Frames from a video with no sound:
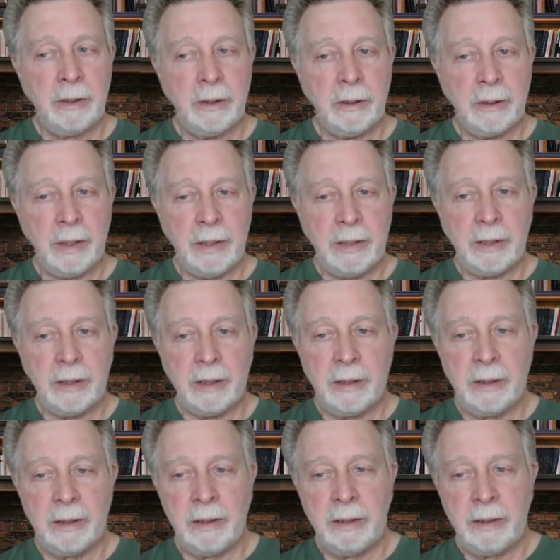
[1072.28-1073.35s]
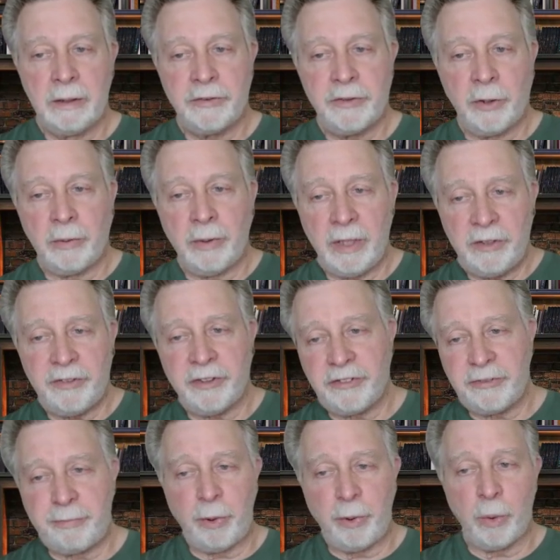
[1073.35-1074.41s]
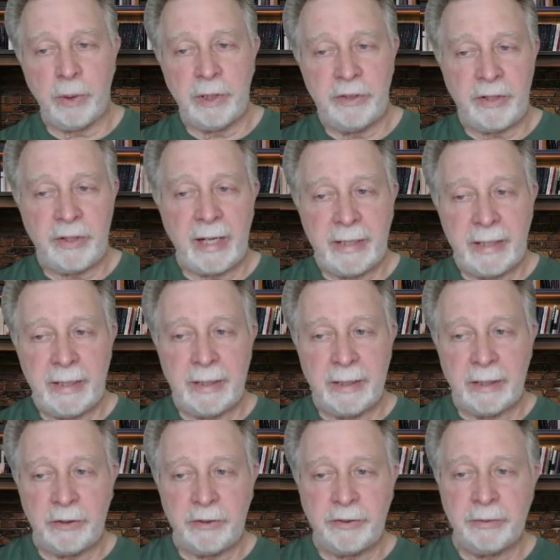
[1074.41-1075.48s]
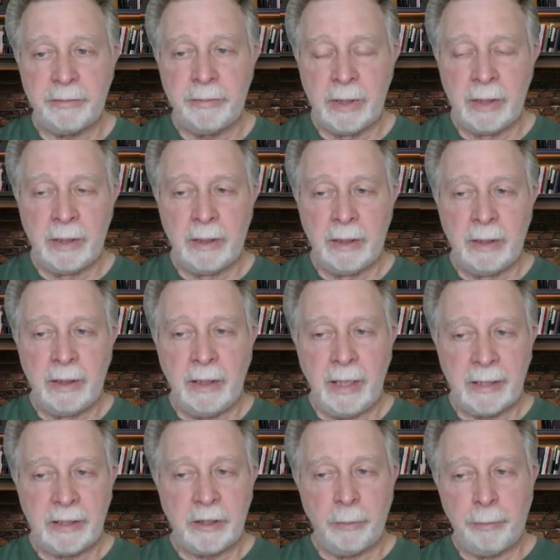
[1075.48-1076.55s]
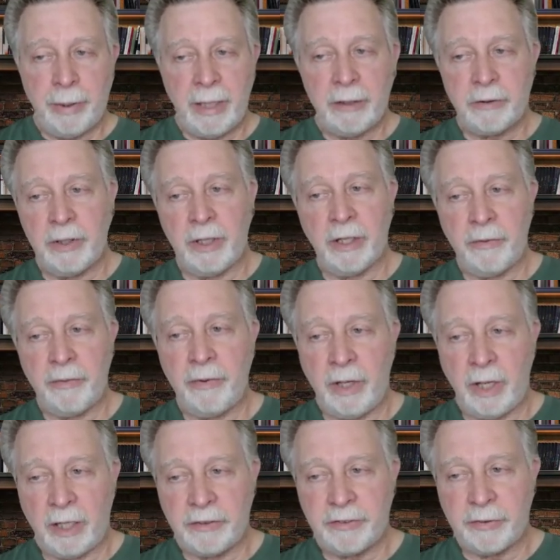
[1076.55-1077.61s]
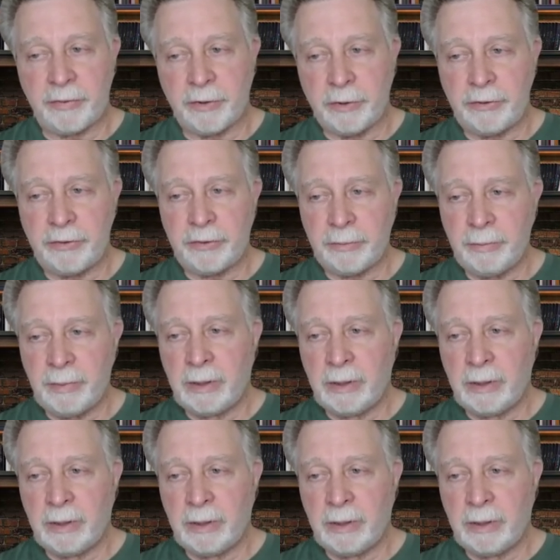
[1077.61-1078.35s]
All right. So let's explore his ideas and compare to other philosophers.